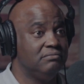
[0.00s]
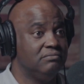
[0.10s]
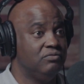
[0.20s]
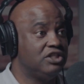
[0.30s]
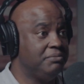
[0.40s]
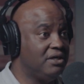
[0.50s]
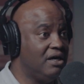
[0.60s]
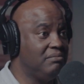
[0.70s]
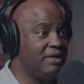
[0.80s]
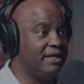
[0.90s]
What you
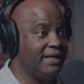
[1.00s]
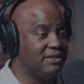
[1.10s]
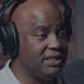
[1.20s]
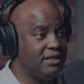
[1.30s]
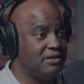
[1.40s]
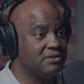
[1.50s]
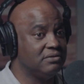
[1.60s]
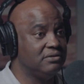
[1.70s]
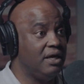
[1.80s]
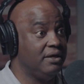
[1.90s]
become at 18 is
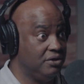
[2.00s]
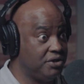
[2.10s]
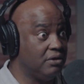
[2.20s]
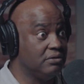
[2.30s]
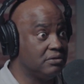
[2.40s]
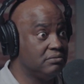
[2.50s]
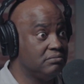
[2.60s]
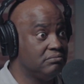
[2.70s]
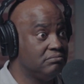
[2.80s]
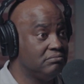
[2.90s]
an adult.
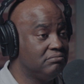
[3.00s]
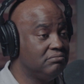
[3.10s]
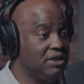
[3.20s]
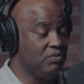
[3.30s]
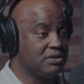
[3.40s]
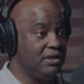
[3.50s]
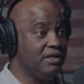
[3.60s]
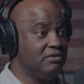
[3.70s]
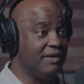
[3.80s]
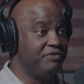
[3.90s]
And what's the
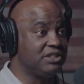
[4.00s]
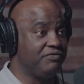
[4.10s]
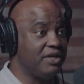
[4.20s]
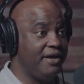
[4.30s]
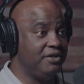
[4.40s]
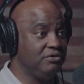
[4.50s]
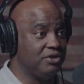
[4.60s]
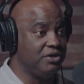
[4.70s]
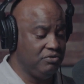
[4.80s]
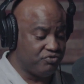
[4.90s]
legal definition for an adult? Do you
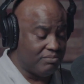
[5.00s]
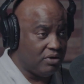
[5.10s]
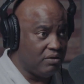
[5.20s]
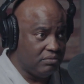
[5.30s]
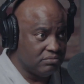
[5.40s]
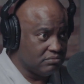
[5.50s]
know? Drum roll.